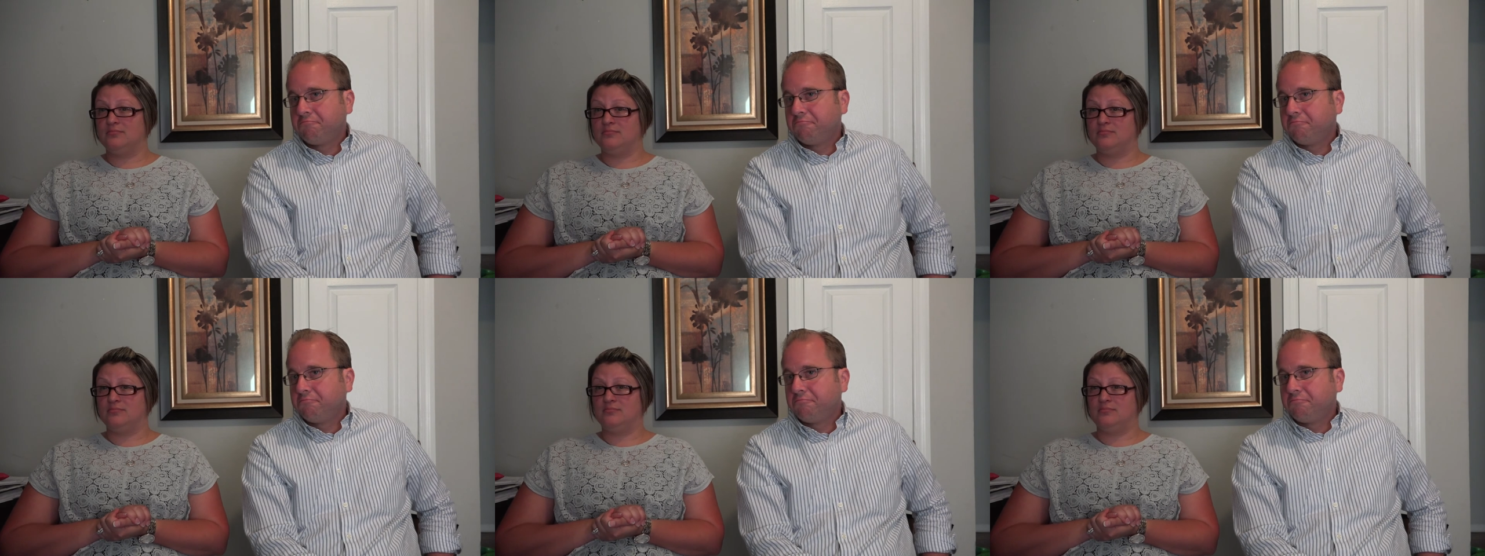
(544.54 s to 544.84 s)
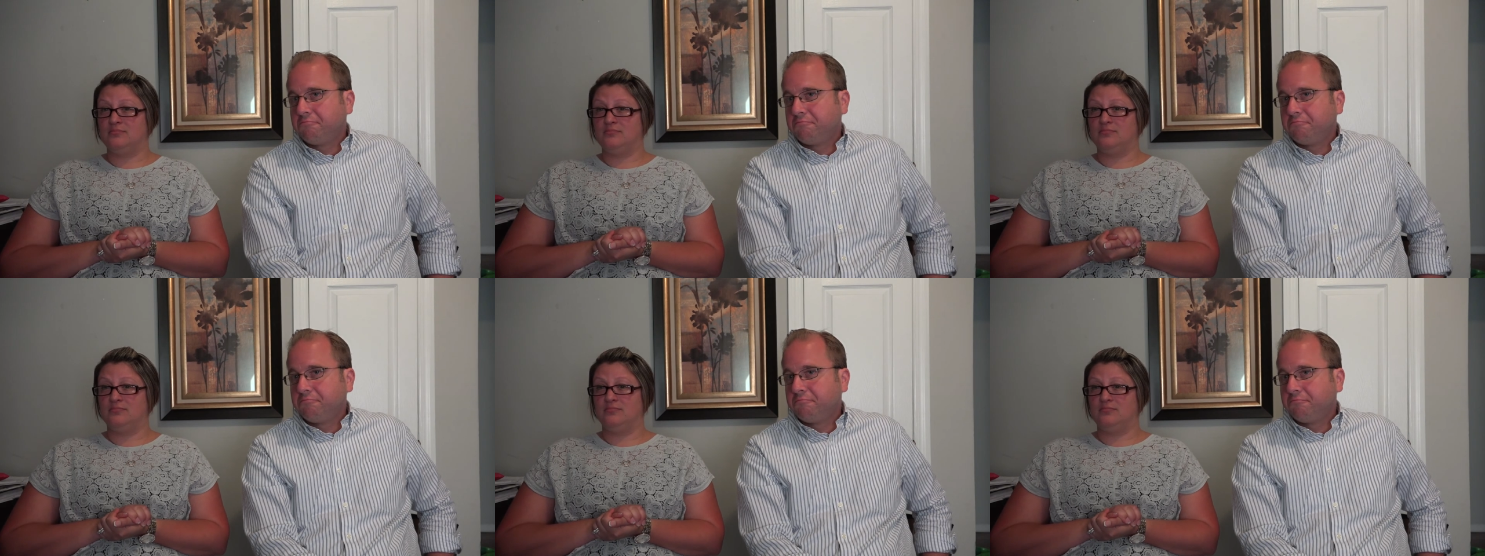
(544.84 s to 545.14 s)

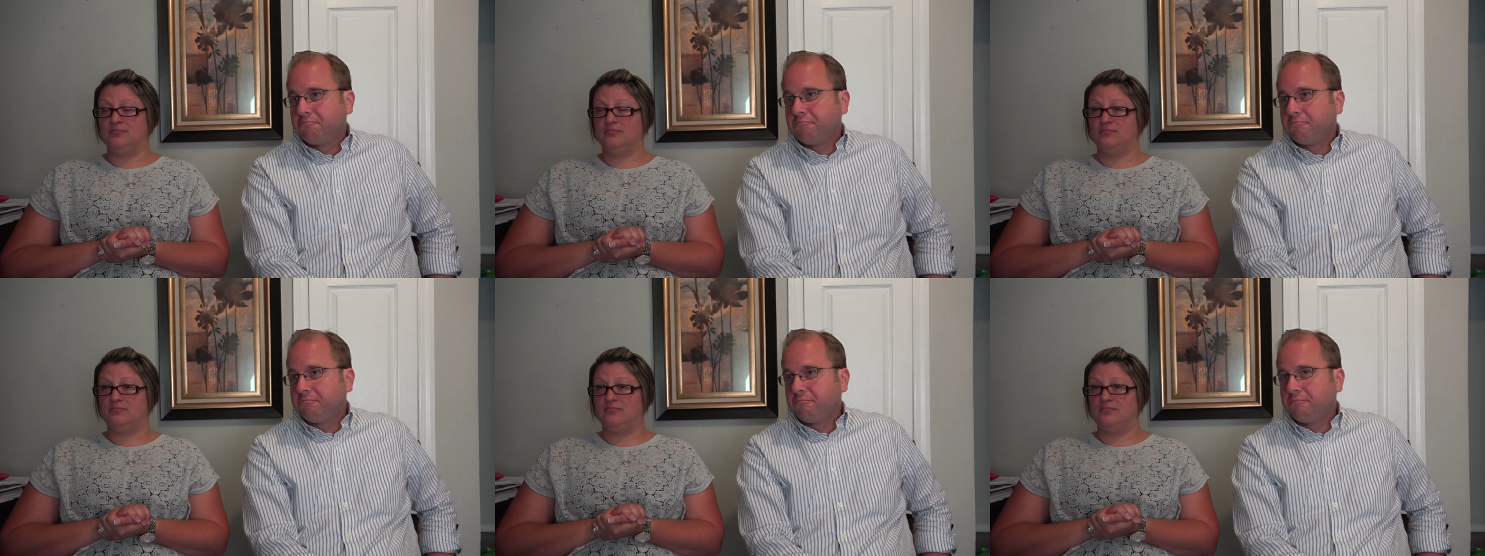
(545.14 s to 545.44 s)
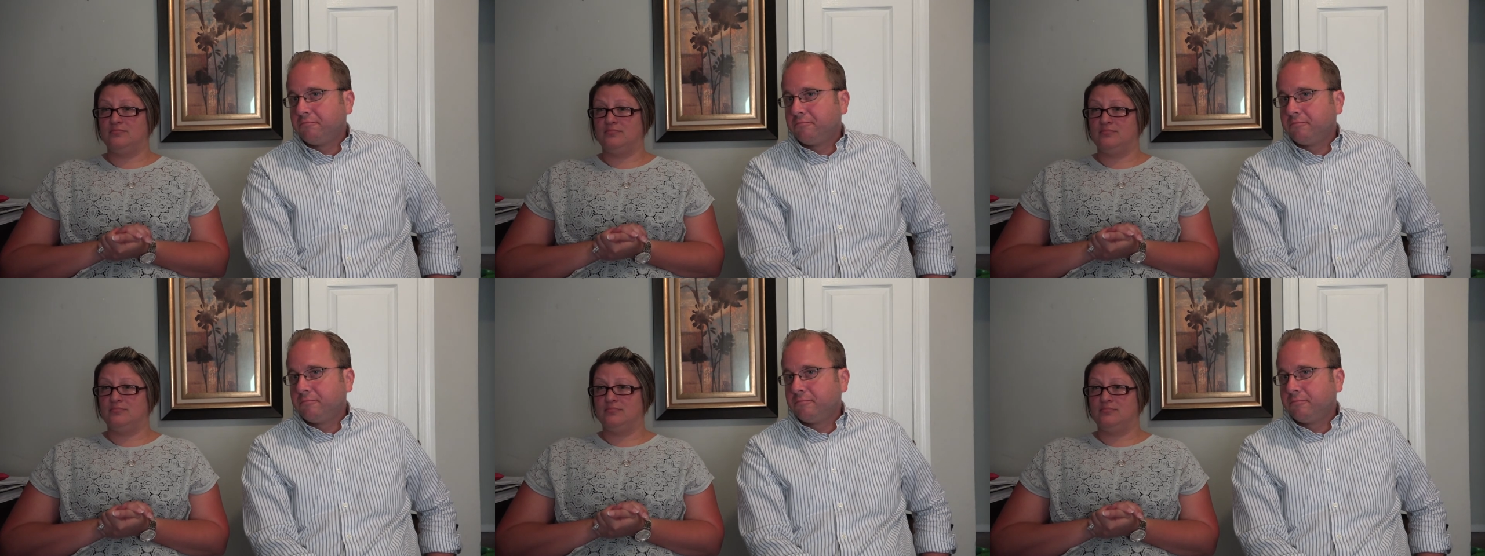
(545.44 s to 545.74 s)

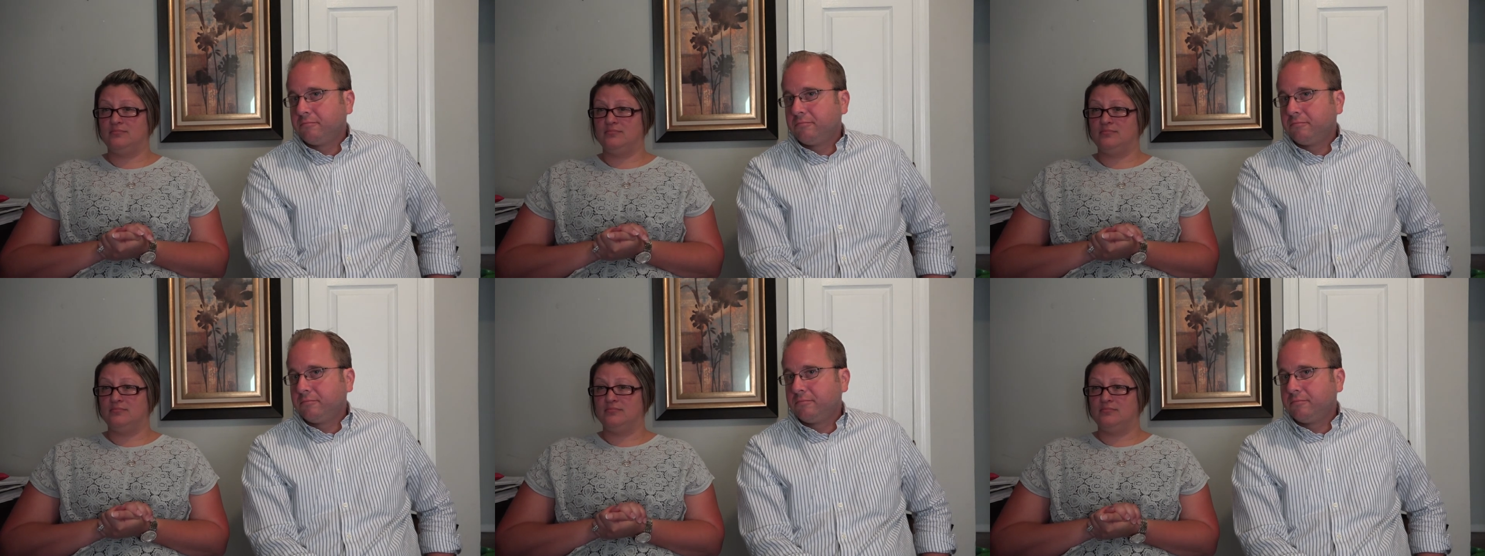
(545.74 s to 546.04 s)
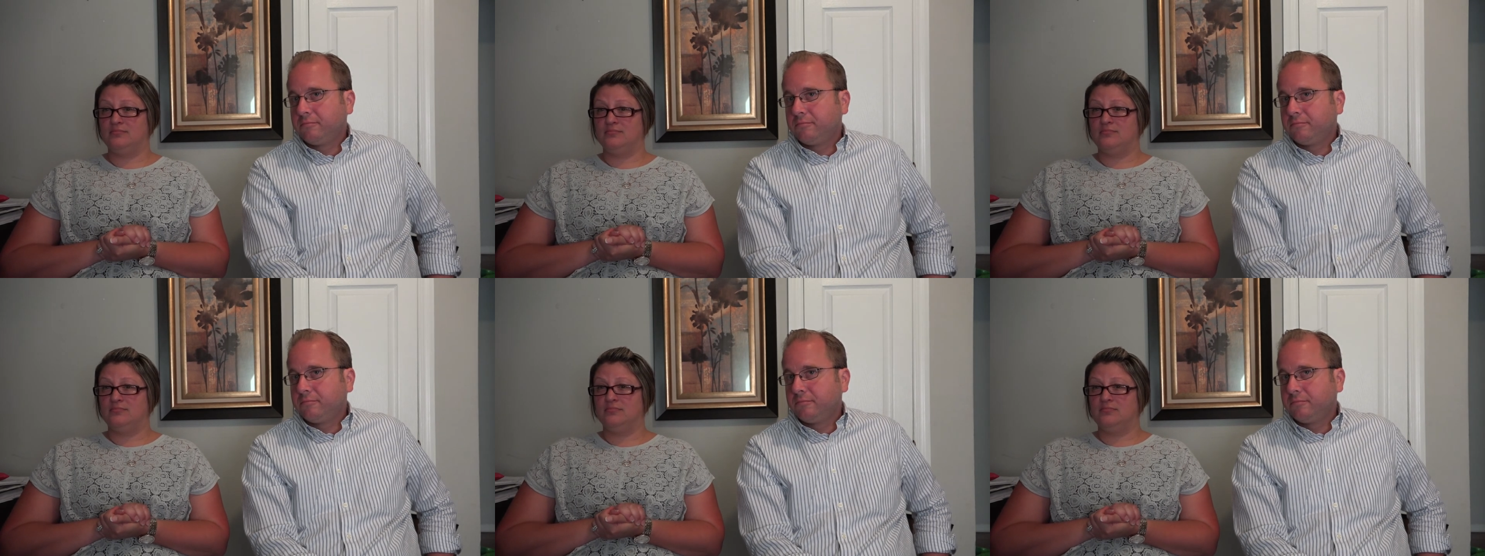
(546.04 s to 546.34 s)

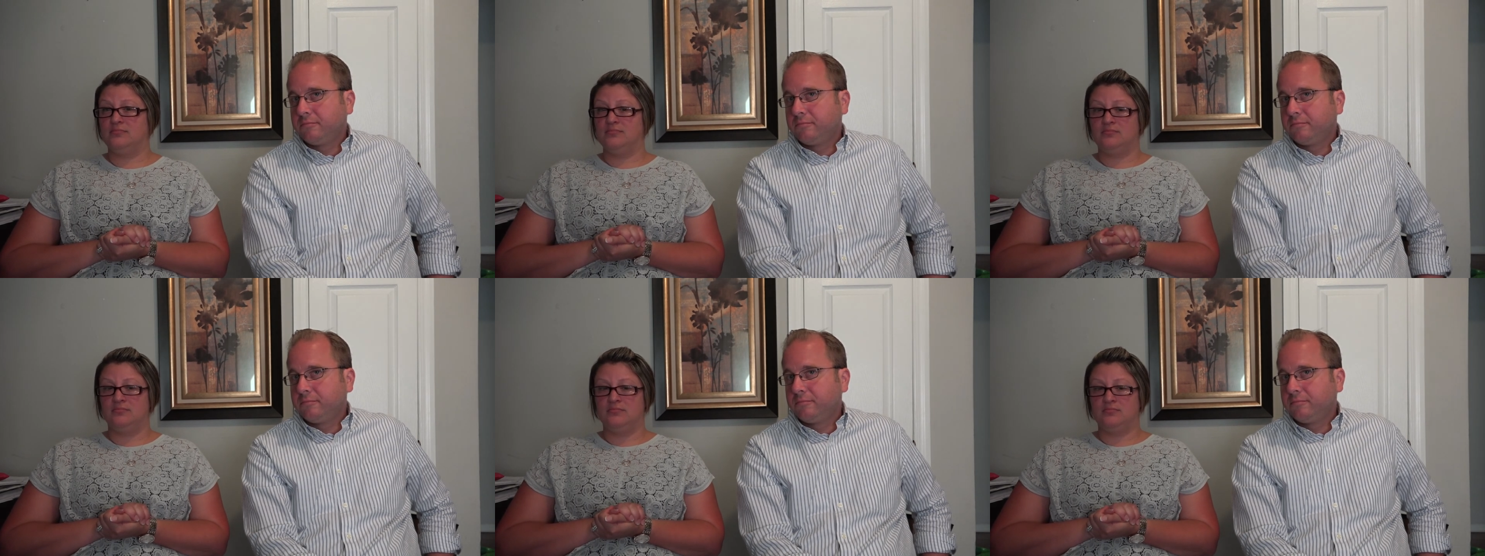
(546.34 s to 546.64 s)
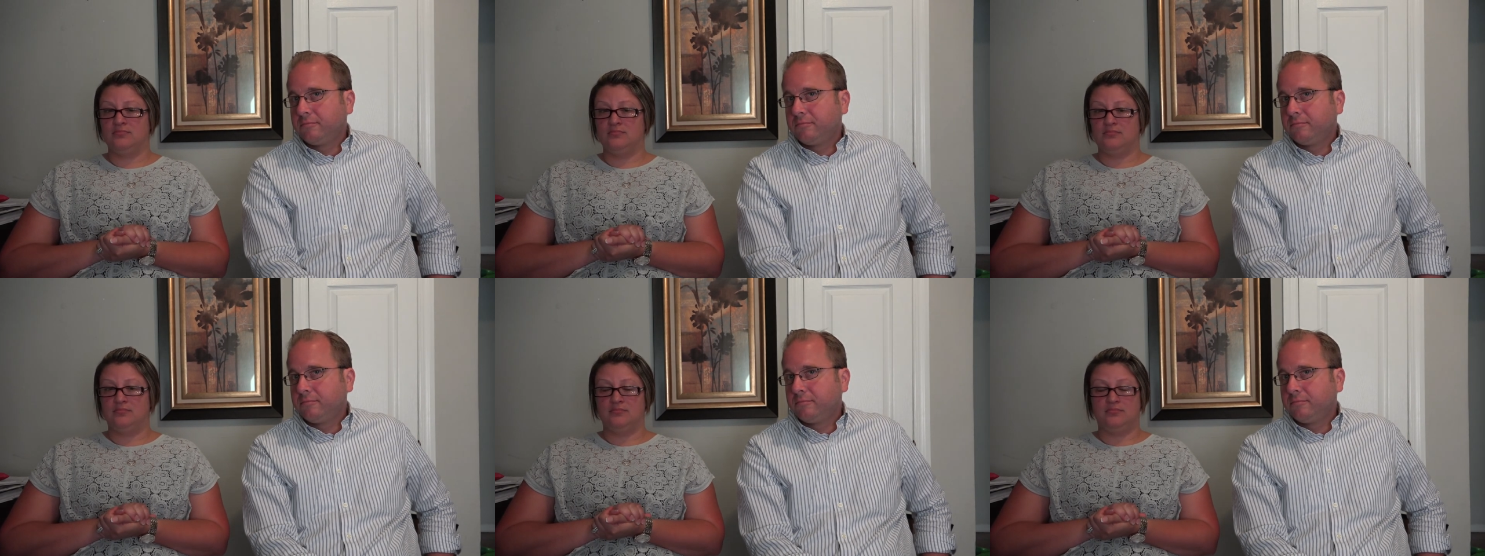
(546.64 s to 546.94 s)

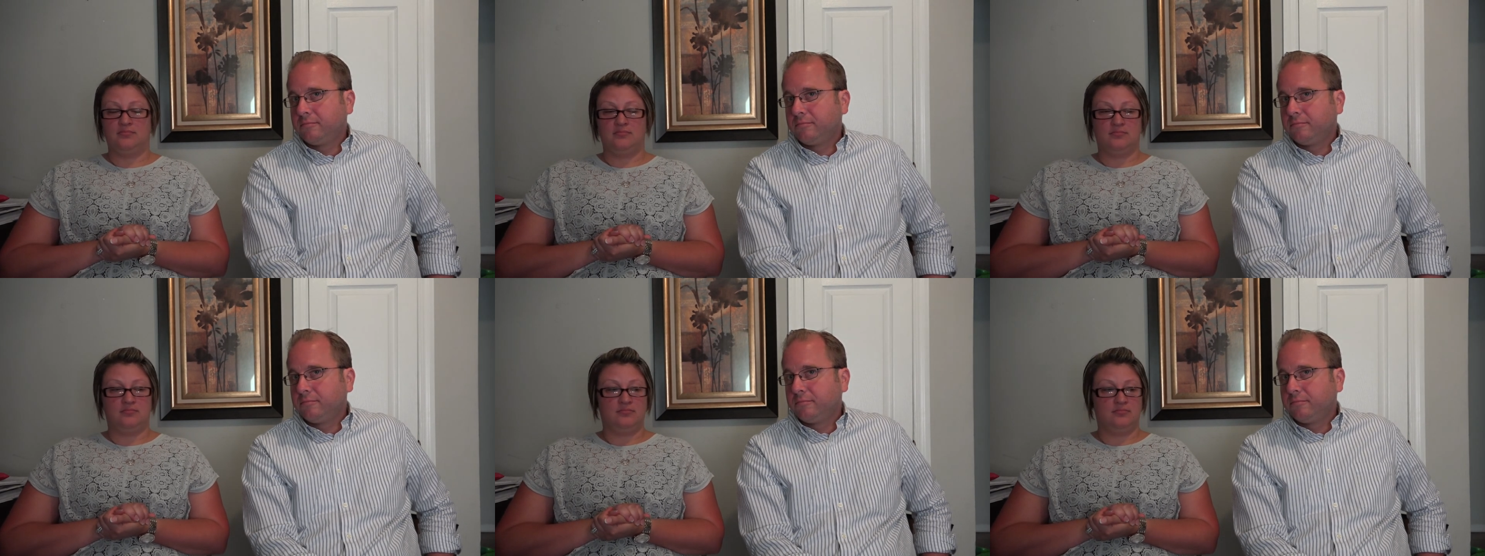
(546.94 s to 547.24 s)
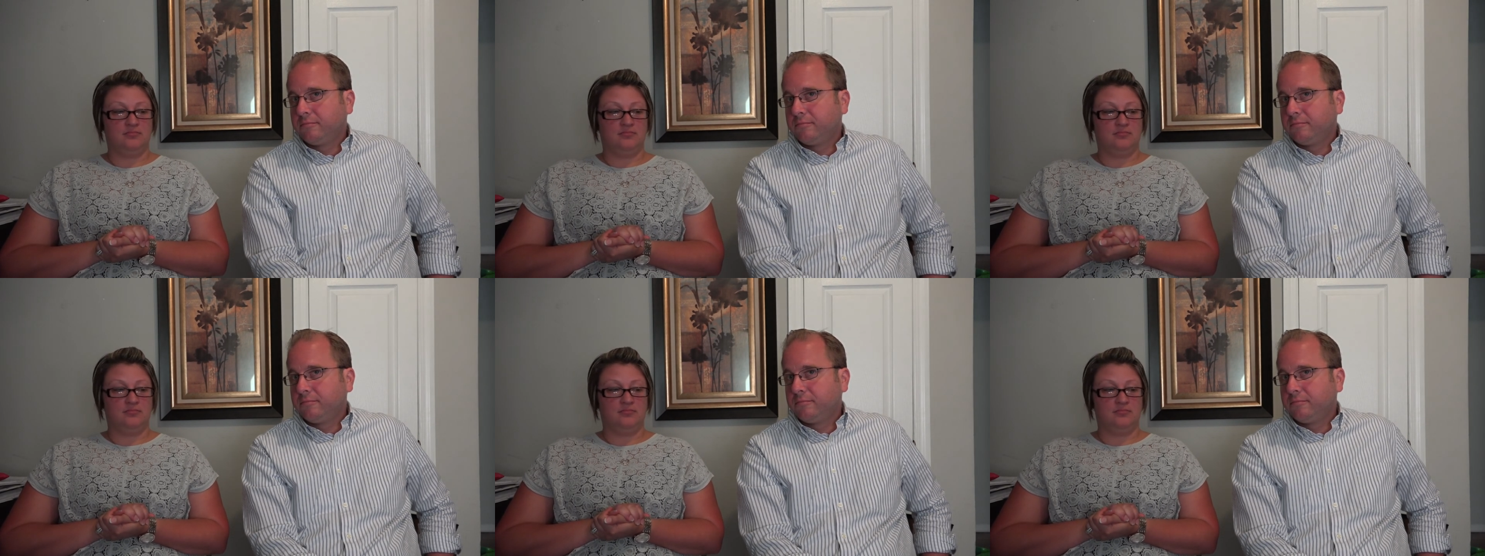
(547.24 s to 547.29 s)
No one is speaking in this clip.